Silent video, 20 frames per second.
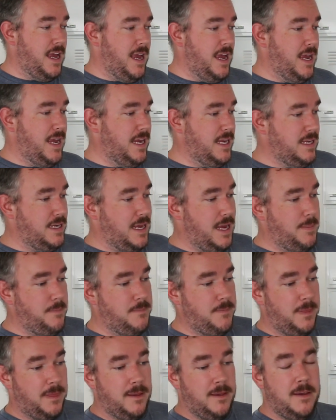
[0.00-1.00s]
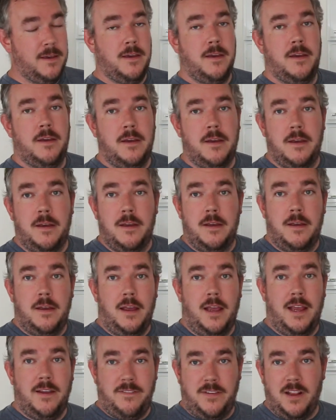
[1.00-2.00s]
and
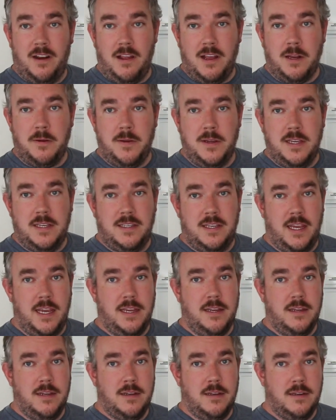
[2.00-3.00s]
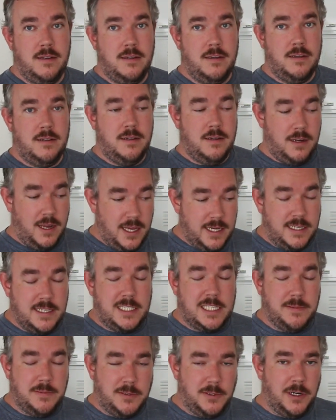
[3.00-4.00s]
if you like what you're seeing, like and
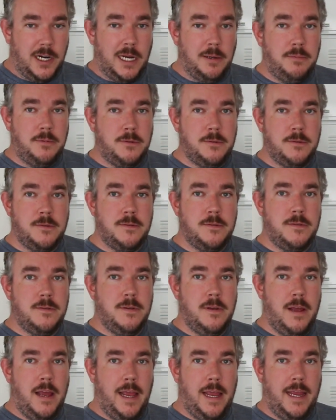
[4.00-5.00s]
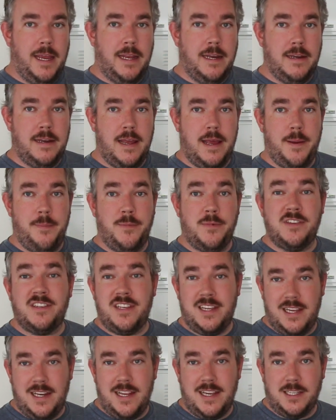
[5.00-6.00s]
subscribe, and
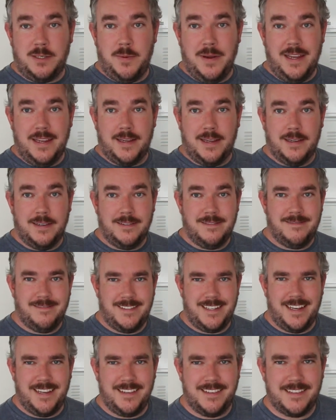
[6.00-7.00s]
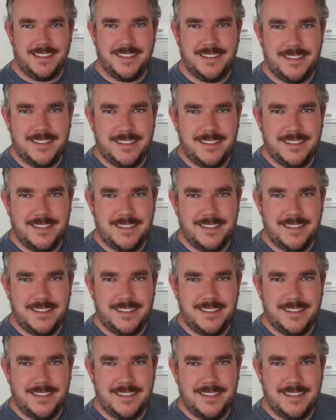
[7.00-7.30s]
see you next week. Cheers.